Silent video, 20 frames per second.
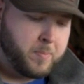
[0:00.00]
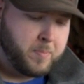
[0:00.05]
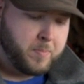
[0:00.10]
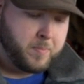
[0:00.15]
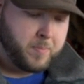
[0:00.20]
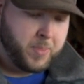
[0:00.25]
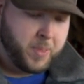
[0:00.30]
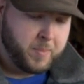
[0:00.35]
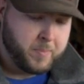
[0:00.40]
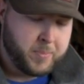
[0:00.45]

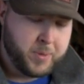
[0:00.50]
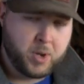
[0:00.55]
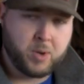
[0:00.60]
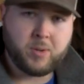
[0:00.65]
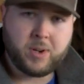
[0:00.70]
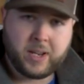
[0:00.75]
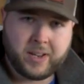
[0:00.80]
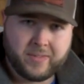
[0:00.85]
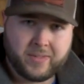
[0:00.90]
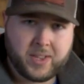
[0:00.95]
The
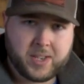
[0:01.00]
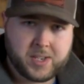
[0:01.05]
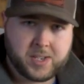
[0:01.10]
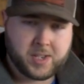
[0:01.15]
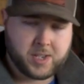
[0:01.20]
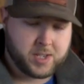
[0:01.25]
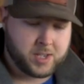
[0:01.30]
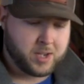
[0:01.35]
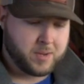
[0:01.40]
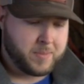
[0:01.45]
beauty of this
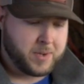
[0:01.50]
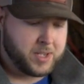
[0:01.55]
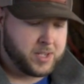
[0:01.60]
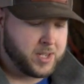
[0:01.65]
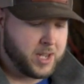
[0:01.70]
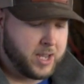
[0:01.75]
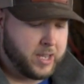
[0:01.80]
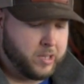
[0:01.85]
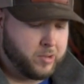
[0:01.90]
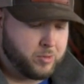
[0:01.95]
system is
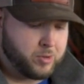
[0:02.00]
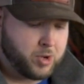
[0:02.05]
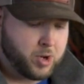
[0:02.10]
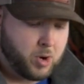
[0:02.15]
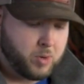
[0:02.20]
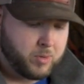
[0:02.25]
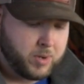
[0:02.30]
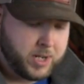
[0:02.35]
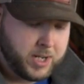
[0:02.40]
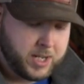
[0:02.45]
that you
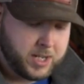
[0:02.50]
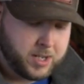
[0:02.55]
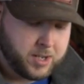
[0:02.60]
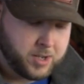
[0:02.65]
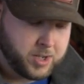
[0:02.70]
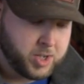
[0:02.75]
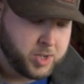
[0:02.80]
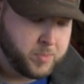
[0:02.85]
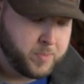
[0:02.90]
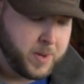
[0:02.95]
don't need
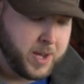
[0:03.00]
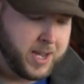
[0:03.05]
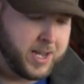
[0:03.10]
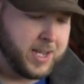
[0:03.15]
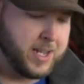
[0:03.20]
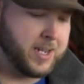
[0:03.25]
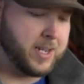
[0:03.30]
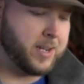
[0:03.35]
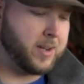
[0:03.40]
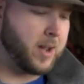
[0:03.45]
to
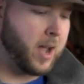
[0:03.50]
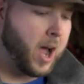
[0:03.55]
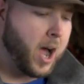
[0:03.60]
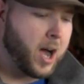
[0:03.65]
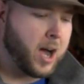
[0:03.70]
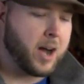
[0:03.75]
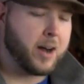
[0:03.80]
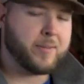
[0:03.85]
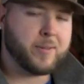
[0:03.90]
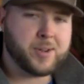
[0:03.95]
spend
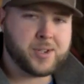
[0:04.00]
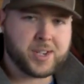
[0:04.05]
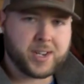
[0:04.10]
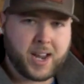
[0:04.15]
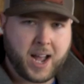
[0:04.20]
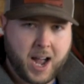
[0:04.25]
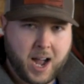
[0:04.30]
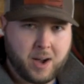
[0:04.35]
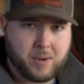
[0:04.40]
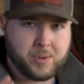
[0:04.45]
hours and
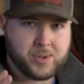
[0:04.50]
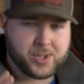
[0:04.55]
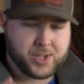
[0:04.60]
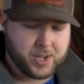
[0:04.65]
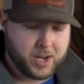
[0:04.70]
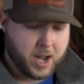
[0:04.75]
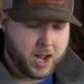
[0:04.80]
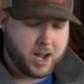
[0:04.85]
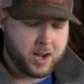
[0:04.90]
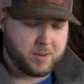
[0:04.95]
hours
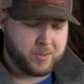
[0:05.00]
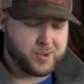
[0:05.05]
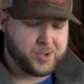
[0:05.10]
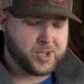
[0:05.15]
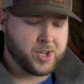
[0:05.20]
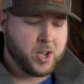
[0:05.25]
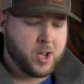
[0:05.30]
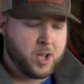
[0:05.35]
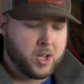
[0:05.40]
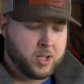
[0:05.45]
and
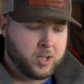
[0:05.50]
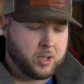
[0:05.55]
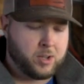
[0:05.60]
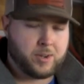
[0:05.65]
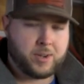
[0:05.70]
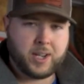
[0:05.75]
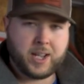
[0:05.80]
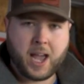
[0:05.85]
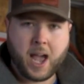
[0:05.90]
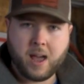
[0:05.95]
hours
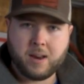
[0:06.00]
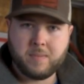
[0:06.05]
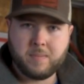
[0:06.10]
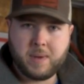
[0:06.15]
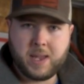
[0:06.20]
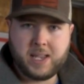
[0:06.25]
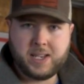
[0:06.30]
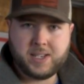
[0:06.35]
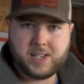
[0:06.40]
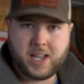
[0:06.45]
learning how to
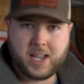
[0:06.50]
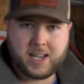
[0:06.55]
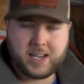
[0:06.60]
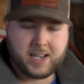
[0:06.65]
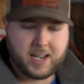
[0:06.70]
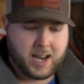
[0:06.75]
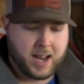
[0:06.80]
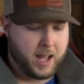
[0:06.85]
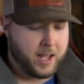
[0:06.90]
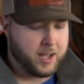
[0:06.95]
maintain
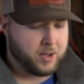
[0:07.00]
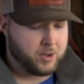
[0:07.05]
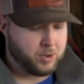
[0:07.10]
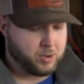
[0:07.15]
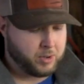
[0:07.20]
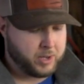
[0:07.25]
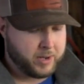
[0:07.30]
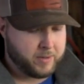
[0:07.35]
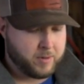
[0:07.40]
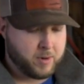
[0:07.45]
an
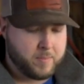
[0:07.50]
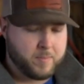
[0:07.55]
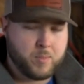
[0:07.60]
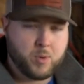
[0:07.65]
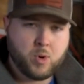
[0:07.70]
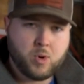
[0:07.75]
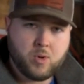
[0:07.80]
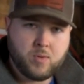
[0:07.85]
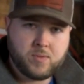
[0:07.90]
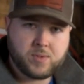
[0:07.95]
angle. It
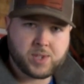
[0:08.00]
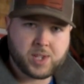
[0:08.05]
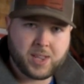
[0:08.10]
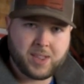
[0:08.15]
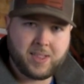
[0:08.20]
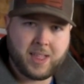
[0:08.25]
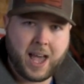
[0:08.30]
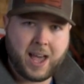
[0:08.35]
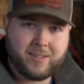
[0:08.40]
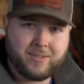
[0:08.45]
removes
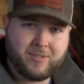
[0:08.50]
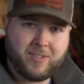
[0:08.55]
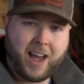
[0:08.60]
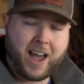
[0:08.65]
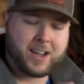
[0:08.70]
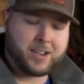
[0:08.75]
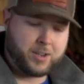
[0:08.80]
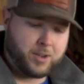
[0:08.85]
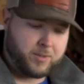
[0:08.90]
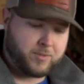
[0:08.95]
that
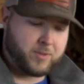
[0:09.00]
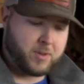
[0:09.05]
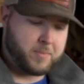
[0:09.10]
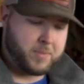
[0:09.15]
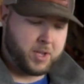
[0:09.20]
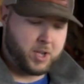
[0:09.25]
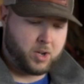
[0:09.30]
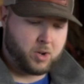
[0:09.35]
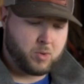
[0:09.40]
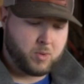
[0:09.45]
factor from
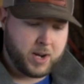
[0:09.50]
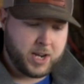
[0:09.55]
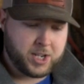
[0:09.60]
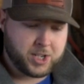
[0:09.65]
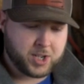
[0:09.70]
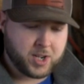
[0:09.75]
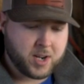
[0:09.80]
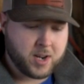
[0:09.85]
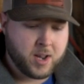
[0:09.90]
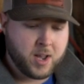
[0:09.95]
the
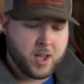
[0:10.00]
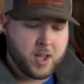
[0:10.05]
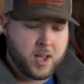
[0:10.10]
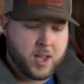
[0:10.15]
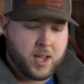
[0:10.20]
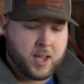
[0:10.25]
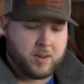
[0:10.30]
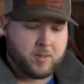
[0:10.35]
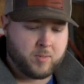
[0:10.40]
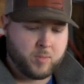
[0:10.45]
equation.
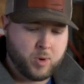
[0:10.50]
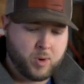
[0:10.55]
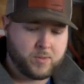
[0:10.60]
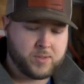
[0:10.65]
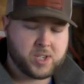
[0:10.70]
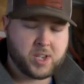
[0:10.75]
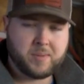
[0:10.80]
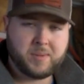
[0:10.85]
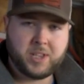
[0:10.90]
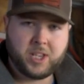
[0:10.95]
It
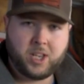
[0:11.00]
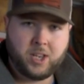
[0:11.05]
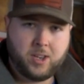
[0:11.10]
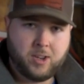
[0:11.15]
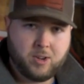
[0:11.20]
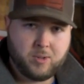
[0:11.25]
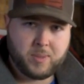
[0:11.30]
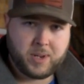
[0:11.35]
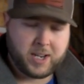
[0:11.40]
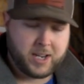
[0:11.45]
removes some of the
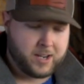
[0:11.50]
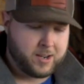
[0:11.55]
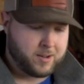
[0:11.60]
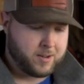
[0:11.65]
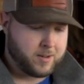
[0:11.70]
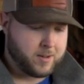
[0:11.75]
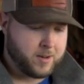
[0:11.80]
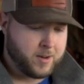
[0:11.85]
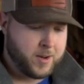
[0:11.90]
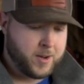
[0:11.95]
human
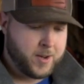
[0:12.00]
error.